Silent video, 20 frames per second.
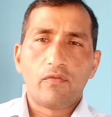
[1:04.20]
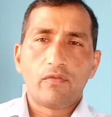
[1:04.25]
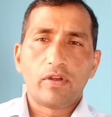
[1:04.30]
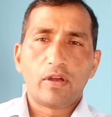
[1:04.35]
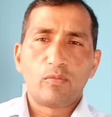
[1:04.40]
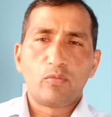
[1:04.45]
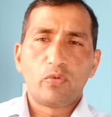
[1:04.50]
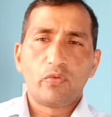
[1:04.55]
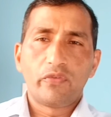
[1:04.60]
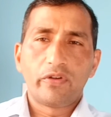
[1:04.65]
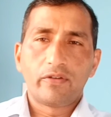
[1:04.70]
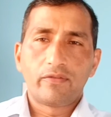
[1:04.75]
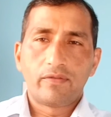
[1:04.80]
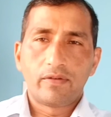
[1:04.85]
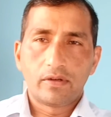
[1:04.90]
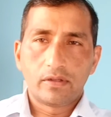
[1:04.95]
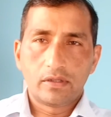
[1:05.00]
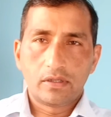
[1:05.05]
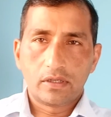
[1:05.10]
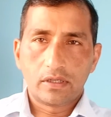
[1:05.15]
we are moving
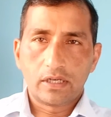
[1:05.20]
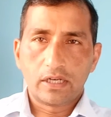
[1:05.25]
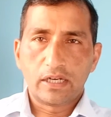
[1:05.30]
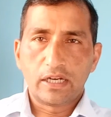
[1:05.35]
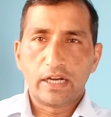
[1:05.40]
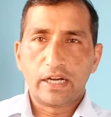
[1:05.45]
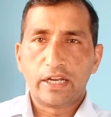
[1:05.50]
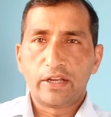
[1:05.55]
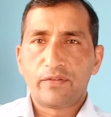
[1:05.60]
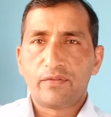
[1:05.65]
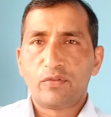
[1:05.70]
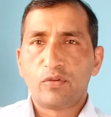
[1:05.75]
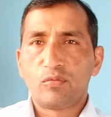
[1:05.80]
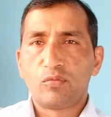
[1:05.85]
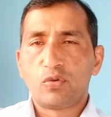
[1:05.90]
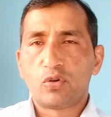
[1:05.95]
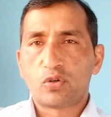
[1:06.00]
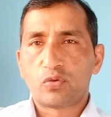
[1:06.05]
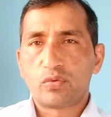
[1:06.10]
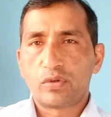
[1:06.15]
further and adding few
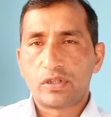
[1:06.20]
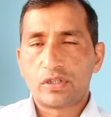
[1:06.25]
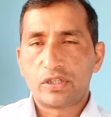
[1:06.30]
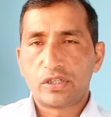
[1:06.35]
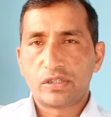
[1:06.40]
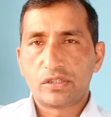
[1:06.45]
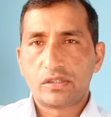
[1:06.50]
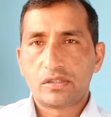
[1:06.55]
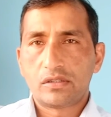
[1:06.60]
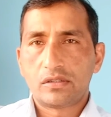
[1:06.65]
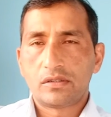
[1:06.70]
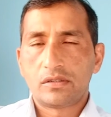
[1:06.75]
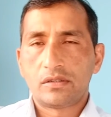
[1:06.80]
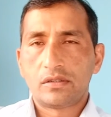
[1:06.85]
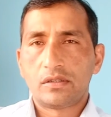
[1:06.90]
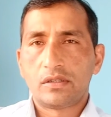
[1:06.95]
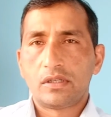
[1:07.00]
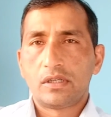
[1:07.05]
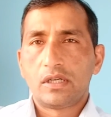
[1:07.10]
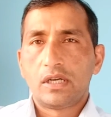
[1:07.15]
more questions.
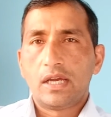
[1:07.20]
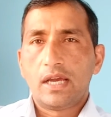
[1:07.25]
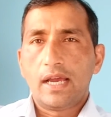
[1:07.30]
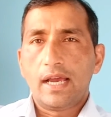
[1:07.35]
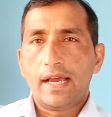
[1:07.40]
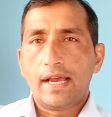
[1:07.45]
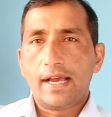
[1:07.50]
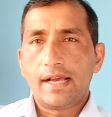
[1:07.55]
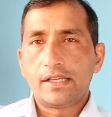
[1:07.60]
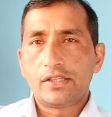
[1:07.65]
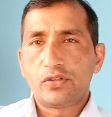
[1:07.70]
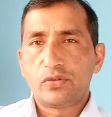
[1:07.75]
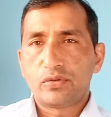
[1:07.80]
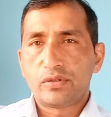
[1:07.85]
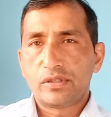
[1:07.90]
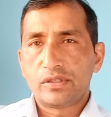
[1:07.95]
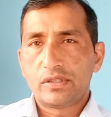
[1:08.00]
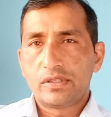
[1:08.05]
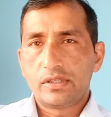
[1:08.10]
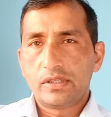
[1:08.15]
As you
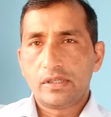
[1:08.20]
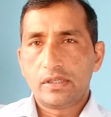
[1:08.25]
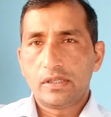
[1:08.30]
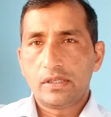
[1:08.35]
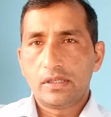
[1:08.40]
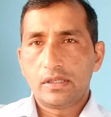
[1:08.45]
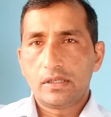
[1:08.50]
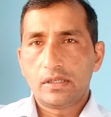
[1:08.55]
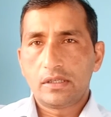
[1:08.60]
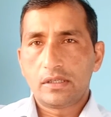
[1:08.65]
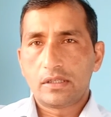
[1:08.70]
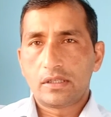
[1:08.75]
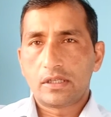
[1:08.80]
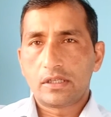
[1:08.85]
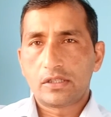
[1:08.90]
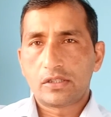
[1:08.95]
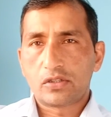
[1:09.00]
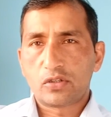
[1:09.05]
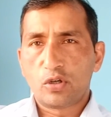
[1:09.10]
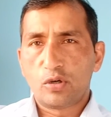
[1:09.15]
can see, there
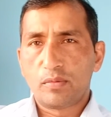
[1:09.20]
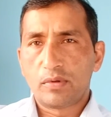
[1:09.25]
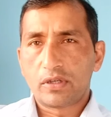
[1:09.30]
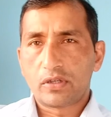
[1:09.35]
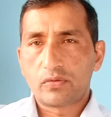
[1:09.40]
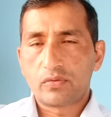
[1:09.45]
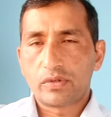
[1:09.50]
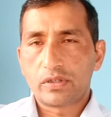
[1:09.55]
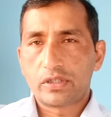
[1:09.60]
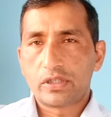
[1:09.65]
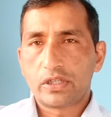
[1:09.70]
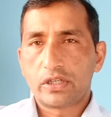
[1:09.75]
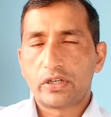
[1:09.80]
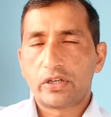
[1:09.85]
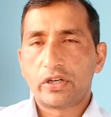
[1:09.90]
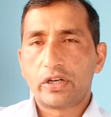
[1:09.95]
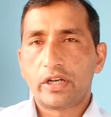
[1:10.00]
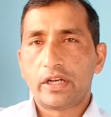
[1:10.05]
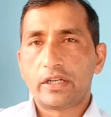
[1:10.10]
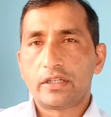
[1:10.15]
is a common question
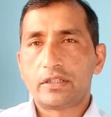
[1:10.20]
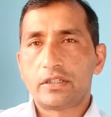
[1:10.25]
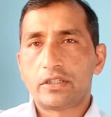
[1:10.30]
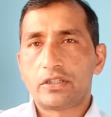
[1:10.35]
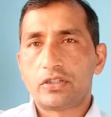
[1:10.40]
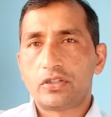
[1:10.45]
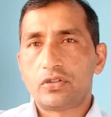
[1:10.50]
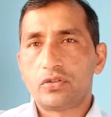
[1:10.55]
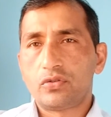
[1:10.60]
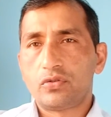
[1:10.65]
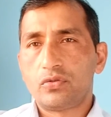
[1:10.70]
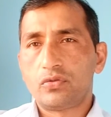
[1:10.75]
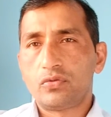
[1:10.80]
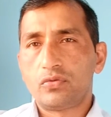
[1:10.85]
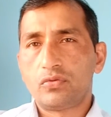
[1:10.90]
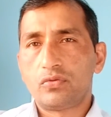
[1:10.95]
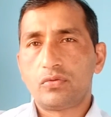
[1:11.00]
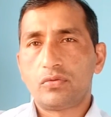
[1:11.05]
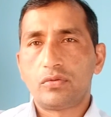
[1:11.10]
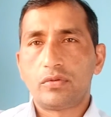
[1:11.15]
related
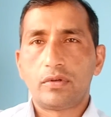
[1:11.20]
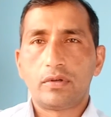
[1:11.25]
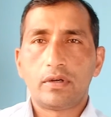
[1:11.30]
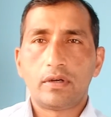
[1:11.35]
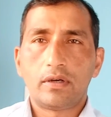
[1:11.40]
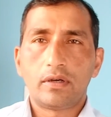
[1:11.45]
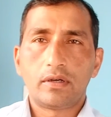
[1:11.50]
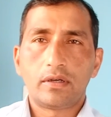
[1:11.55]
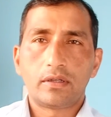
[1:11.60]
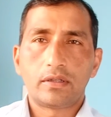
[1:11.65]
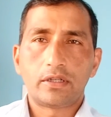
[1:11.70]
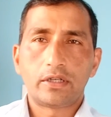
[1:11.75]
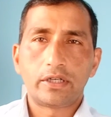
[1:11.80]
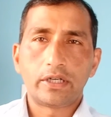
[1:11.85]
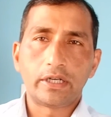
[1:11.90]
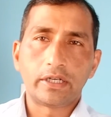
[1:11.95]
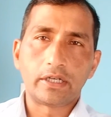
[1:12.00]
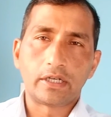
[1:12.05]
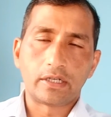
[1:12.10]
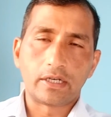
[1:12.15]
to the
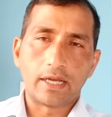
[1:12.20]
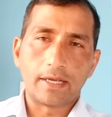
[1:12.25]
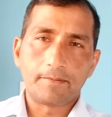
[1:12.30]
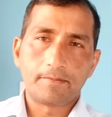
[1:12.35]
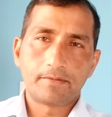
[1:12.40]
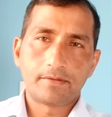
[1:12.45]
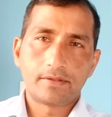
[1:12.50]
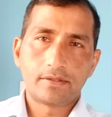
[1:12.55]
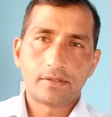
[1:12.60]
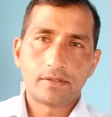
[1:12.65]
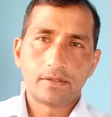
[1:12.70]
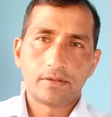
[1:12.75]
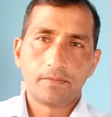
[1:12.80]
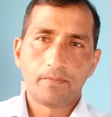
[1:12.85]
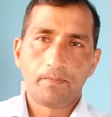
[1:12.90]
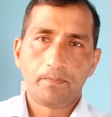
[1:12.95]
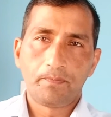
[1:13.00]
data types.